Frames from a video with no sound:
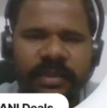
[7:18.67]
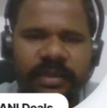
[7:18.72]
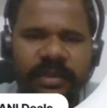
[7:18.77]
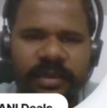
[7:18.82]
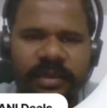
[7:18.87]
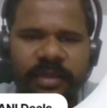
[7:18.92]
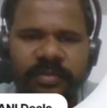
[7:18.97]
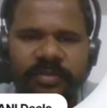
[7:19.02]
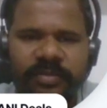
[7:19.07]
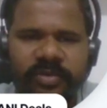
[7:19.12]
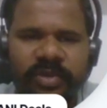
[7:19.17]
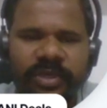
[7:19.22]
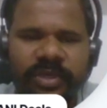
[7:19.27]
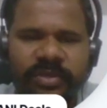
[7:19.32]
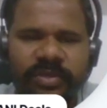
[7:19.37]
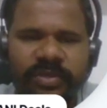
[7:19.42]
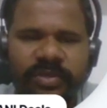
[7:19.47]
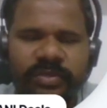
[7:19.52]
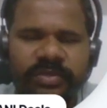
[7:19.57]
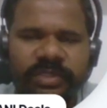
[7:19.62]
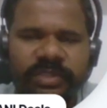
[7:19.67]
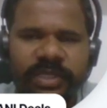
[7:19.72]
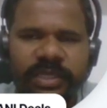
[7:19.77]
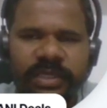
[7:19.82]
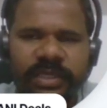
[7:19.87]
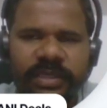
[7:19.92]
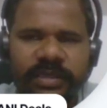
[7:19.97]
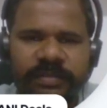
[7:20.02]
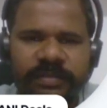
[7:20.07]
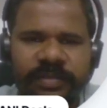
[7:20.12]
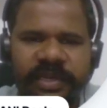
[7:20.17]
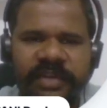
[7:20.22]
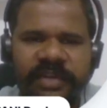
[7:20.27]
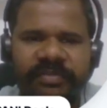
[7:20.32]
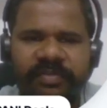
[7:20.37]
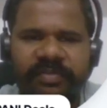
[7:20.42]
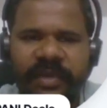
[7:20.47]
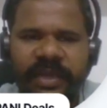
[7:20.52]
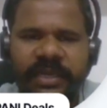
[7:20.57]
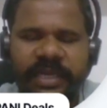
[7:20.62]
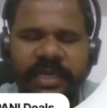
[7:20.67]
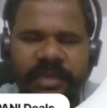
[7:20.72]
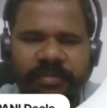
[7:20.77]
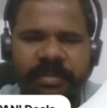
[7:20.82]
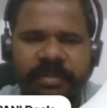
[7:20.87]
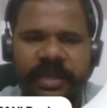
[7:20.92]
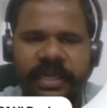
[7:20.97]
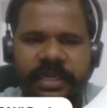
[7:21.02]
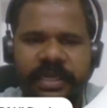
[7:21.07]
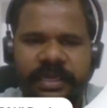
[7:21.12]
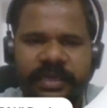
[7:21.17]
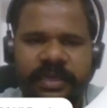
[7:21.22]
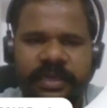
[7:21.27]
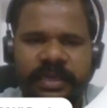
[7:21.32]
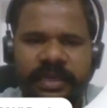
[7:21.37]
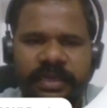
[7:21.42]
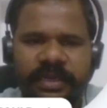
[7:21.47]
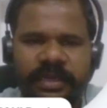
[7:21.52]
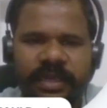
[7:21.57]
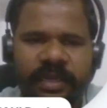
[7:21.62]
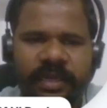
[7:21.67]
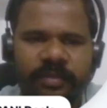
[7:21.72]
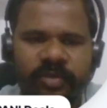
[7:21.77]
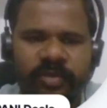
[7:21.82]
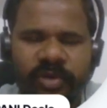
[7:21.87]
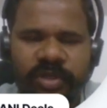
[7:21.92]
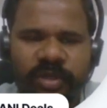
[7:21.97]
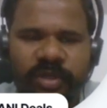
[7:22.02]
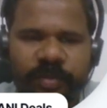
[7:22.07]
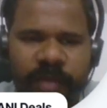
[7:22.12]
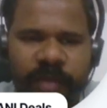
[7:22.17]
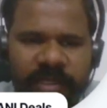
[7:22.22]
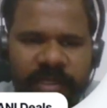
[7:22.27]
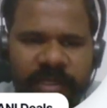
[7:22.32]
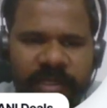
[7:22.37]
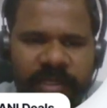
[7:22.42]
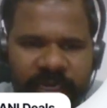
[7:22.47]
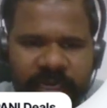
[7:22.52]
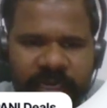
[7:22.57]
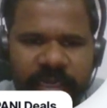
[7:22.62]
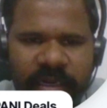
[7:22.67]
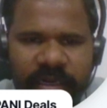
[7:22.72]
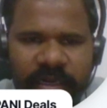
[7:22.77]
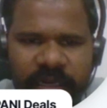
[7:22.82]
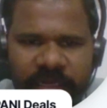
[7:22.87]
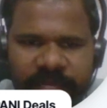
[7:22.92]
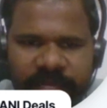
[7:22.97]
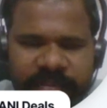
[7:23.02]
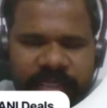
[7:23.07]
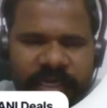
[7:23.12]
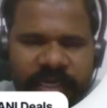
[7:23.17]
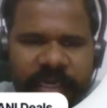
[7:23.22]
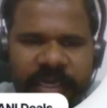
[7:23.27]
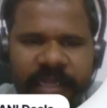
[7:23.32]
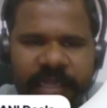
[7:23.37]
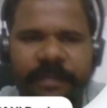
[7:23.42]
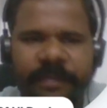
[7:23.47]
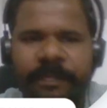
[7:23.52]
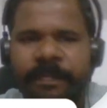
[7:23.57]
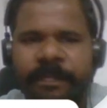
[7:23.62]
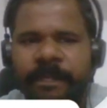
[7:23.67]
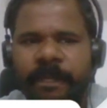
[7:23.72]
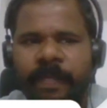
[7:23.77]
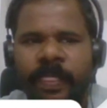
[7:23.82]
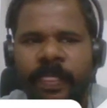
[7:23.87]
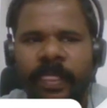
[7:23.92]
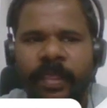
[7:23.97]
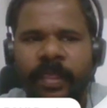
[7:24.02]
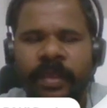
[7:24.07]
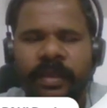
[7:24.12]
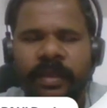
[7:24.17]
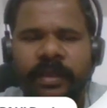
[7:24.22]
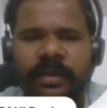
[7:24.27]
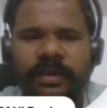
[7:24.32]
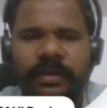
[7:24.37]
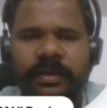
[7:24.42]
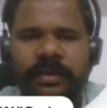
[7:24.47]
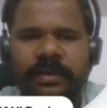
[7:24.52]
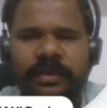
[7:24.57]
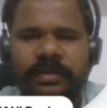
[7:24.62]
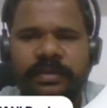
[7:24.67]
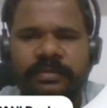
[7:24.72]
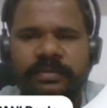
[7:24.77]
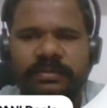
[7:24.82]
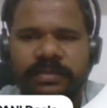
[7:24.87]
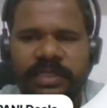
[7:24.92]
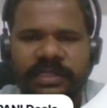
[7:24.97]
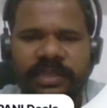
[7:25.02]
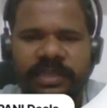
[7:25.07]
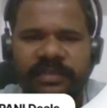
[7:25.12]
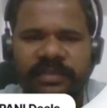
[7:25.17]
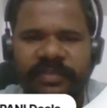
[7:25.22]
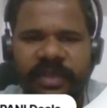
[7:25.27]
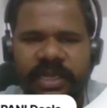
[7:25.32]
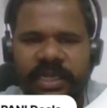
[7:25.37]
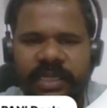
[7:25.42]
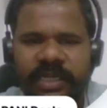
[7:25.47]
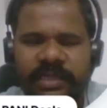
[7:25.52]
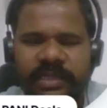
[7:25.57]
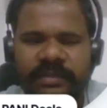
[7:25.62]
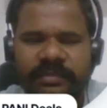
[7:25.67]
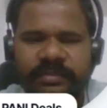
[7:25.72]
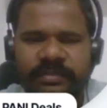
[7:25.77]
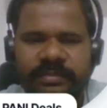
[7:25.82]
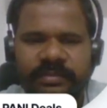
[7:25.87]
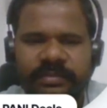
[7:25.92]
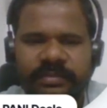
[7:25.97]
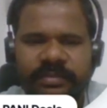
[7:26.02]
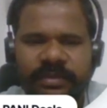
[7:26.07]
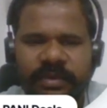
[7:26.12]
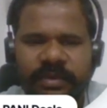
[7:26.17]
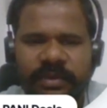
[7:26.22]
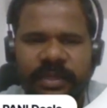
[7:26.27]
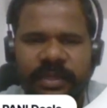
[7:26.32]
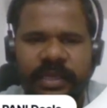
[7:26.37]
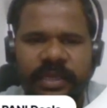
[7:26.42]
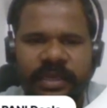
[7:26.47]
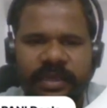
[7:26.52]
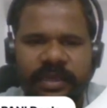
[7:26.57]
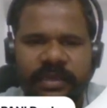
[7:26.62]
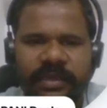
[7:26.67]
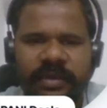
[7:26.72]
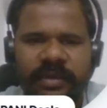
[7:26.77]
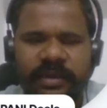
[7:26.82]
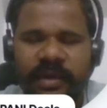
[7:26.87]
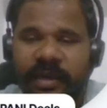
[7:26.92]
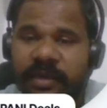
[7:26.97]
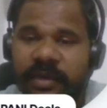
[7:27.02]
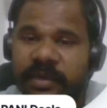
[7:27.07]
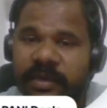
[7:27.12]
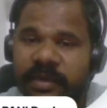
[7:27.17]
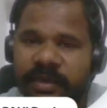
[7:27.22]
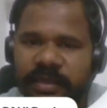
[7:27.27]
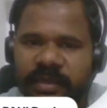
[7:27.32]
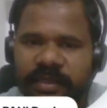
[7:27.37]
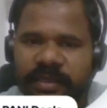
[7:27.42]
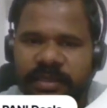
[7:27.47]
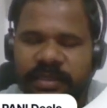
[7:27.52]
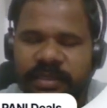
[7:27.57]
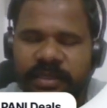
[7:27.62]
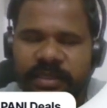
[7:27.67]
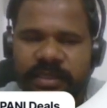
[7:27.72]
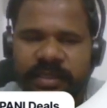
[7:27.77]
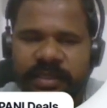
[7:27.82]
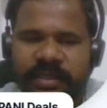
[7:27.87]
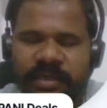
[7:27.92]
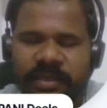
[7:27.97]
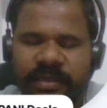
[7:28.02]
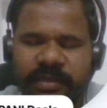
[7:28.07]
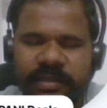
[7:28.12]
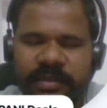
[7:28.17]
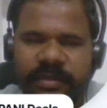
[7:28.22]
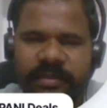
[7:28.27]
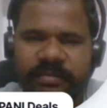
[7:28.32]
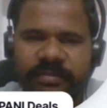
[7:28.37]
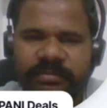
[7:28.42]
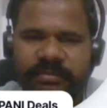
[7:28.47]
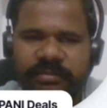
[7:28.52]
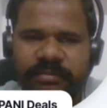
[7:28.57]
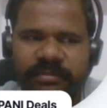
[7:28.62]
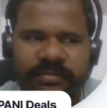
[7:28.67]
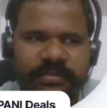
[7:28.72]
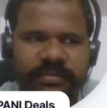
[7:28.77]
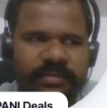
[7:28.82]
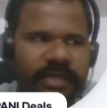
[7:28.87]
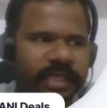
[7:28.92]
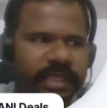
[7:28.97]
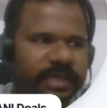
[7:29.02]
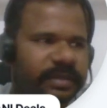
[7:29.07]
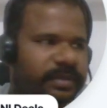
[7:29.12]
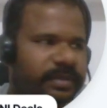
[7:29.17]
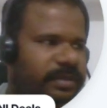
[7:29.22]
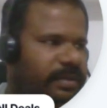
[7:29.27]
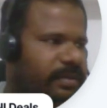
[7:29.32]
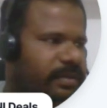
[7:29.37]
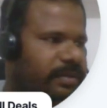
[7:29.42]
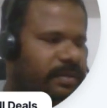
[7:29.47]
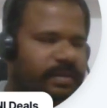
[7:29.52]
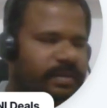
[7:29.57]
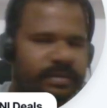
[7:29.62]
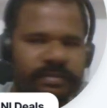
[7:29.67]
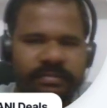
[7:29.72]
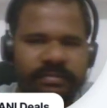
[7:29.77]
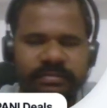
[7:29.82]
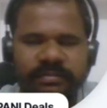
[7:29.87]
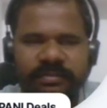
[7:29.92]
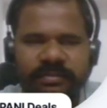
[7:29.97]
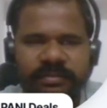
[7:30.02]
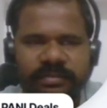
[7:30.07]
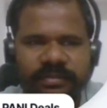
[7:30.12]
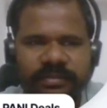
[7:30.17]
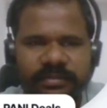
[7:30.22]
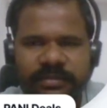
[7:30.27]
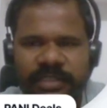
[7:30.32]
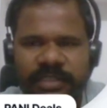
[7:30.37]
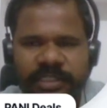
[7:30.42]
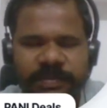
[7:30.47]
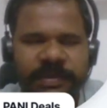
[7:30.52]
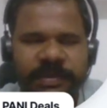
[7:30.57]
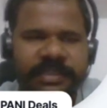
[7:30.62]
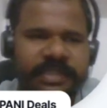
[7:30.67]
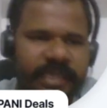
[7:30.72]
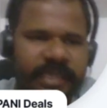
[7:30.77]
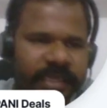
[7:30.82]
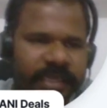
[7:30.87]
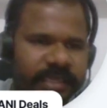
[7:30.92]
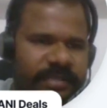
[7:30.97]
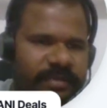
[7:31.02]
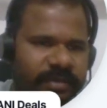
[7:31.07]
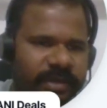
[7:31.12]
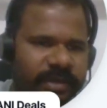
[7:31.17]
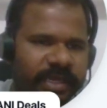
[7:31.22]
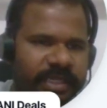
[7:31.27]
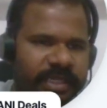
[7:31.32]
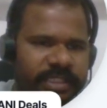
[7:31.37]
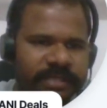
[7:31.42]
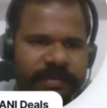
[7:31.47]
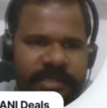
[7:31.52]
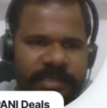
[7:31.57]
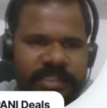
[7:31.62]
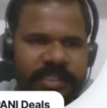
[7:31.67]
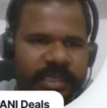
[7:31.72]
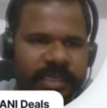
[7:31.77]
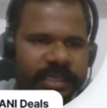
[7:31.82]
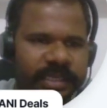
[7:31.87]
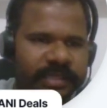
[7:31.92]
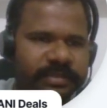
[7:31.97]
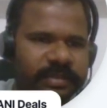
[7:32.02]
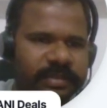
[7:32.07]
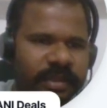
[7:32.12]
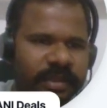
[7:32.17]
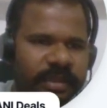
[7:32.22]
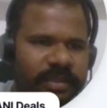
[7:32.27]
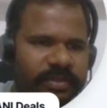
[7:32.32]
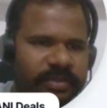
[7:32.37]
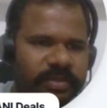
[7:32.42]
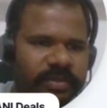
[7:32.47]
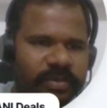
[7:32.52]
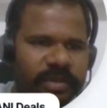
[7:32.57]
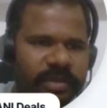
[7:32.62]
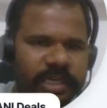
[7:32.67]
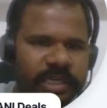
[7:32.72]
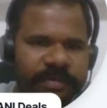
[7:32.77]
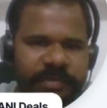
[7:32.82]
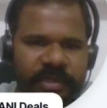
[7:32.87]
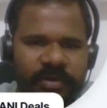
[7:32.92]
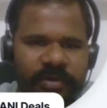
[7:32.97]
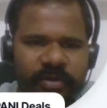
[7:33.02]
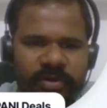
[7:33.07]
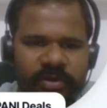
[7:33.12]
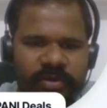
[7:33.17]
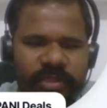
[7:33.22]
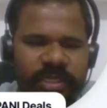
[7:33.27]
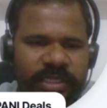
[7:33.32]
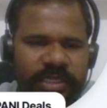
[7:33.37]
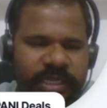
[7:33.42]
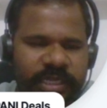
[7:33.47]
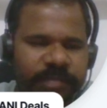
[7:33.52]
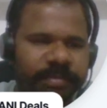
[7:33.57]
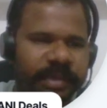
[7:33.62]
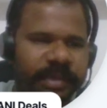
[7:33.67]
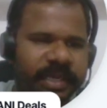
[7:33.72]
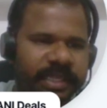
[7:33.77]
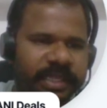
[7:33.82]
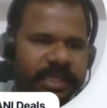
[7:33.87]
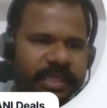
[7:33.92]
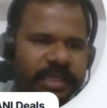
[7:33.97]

I'm going to use a predefined template, and I'm going to pass the data, and I'm generating the certificate. Okay, on uh, like split seconds. Okay, in split seconds. So let me go to the template